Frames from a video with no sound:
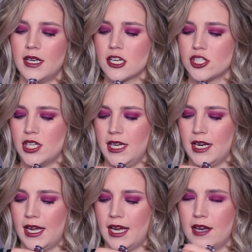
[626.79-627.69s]
Next
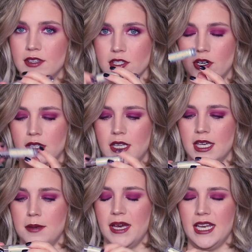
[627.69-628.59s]
shade I have is called
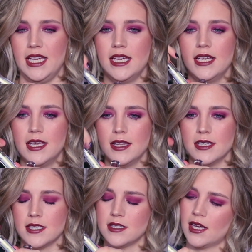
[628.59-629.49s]
Lucky Penny.
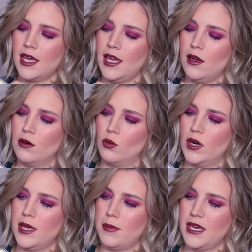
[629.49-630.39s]
This is like a
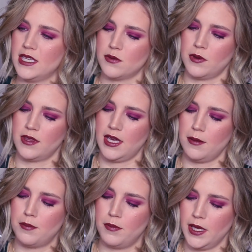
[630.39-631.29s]
white base with
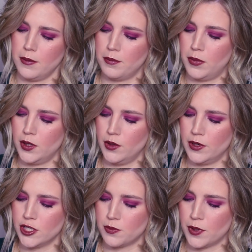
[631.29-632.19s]
a like
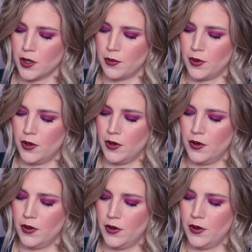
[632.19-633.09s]
bluish
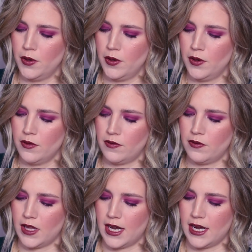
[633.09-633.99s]
purple
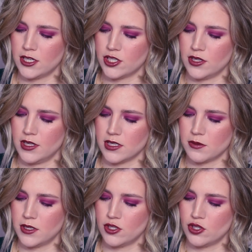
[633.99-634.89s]
flash.
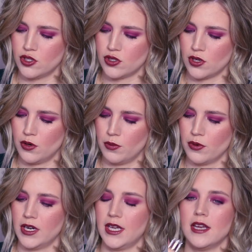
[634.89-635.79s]
This one is so
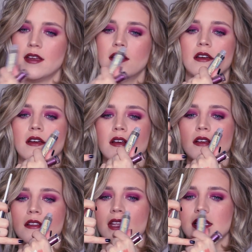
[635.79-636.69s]
pretty.
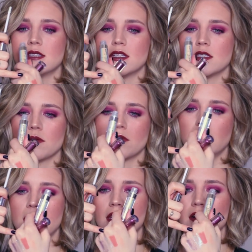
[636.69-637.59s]
That's this one
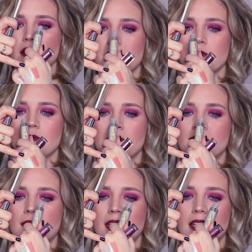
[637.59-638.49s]
right here.
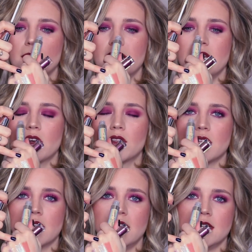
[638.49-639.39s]
And depending on
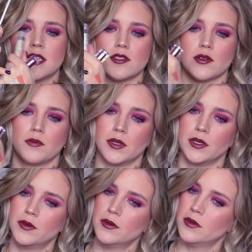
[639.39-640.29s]
the light, it does look
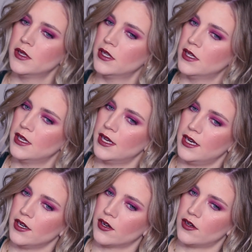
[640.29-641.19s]
blue,
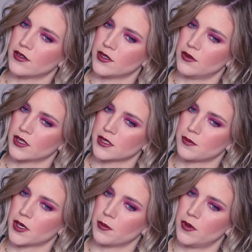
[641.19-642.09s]
and it also
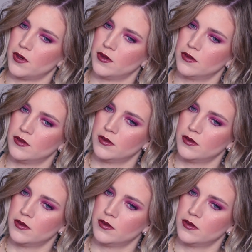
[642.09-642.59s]
looks purple.